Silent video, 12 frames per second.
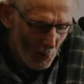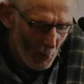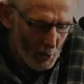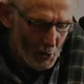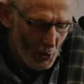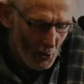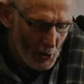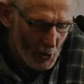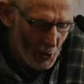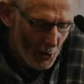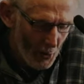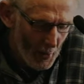What
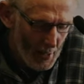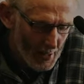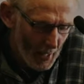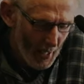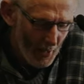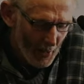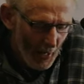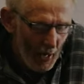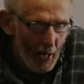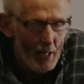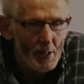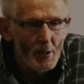Joshua is
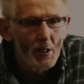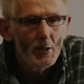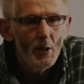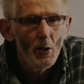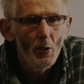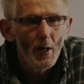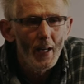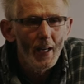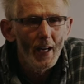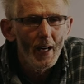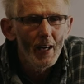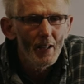asked to do
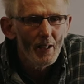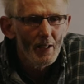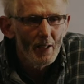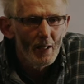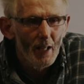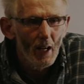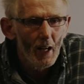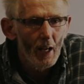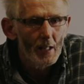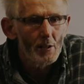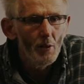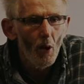here
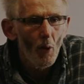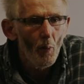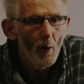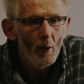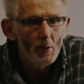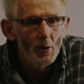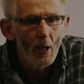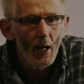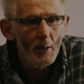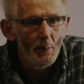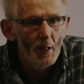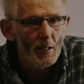is not
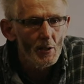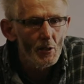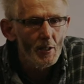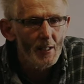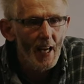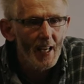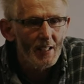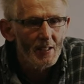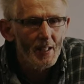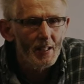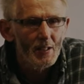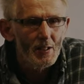well-tried military
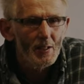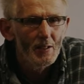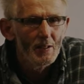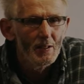tactics.